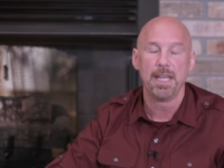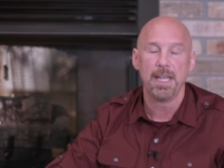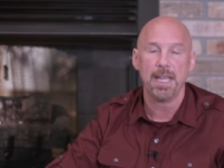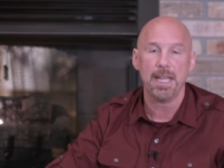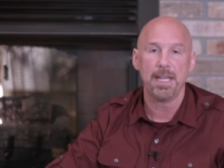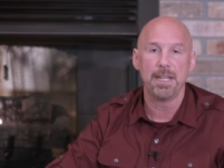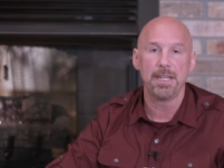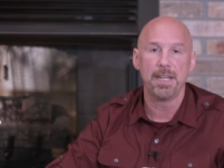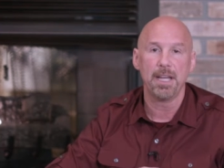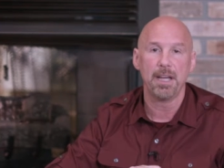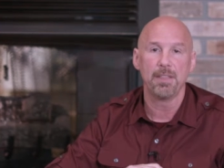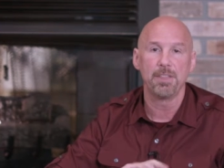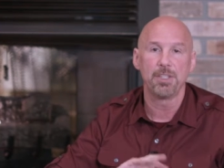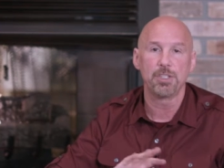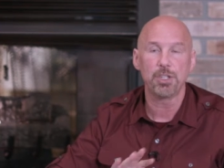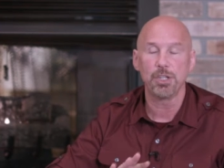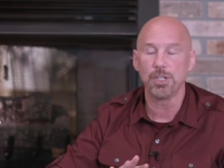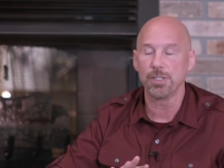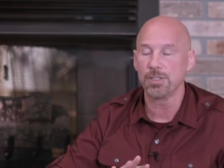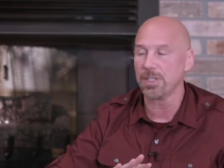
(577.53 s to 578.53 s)
And the
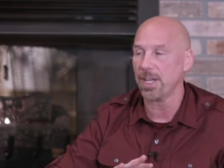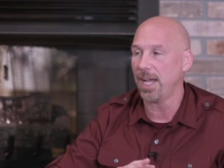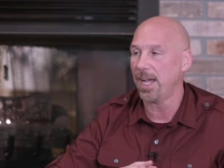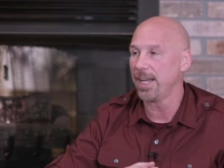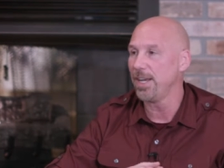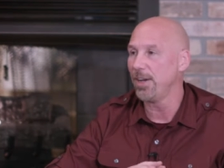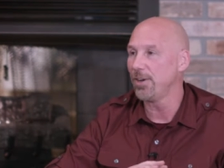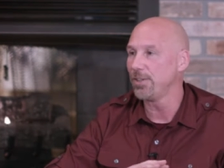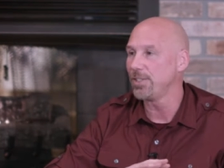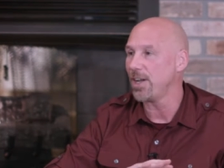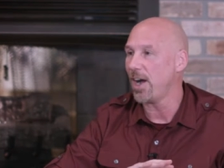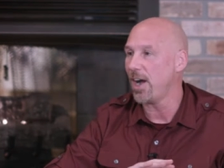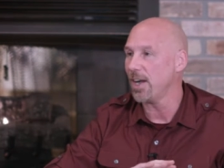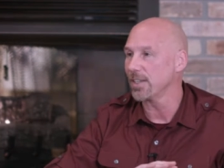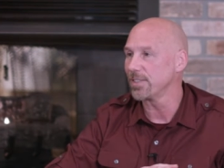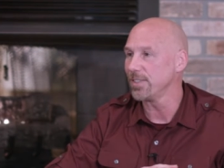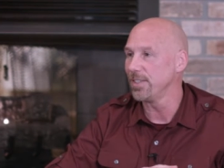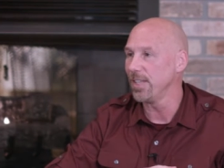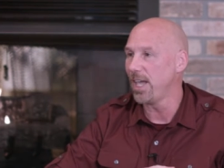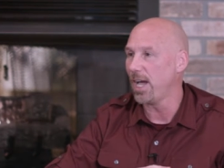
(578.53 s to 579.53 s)
church, I know,
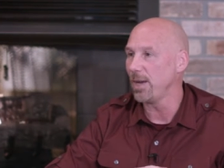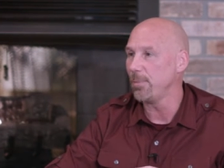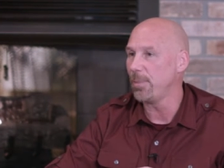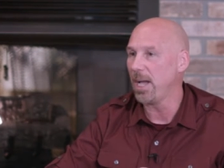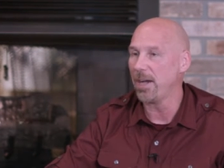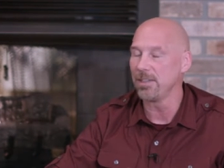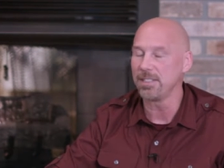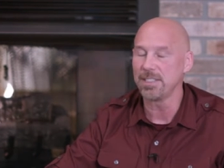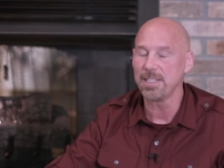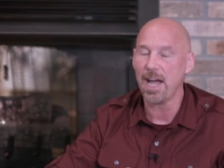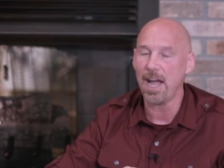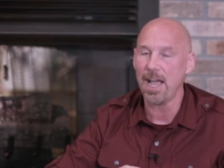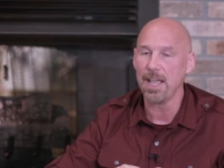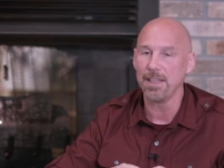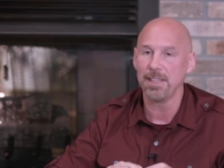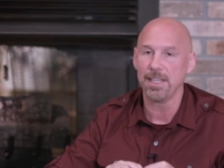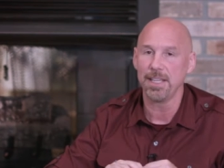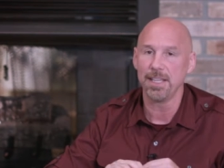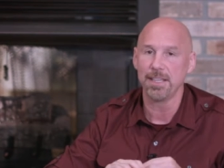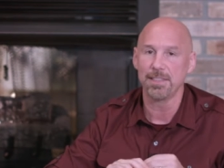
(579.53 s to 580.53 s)
talks a lot about
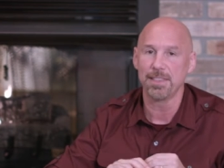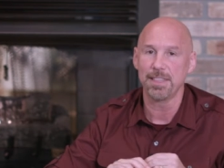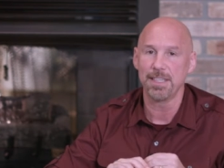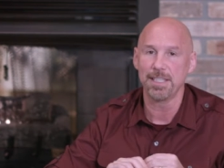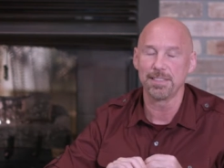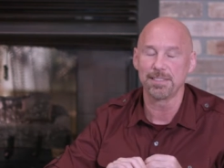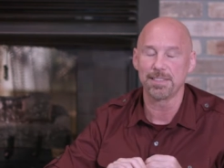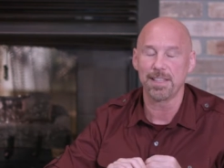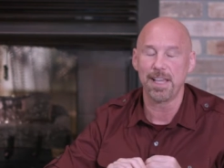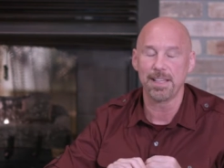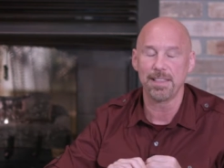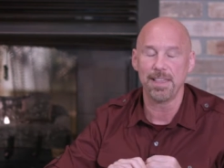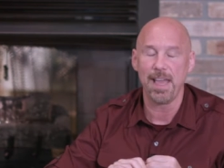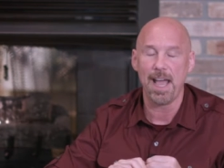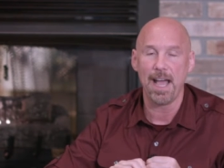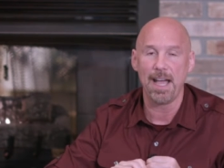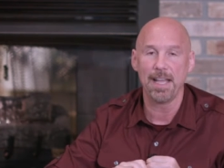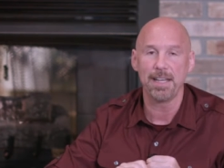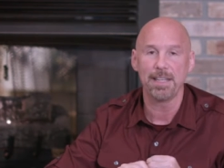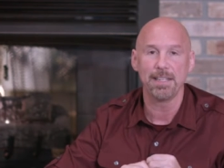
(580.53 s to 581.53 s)
tithing and things like
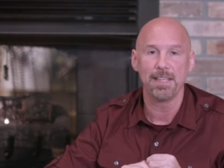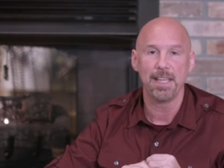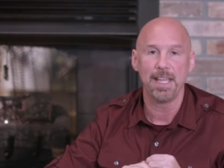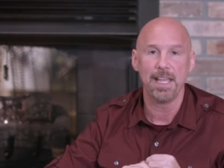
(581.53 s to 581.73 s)
that.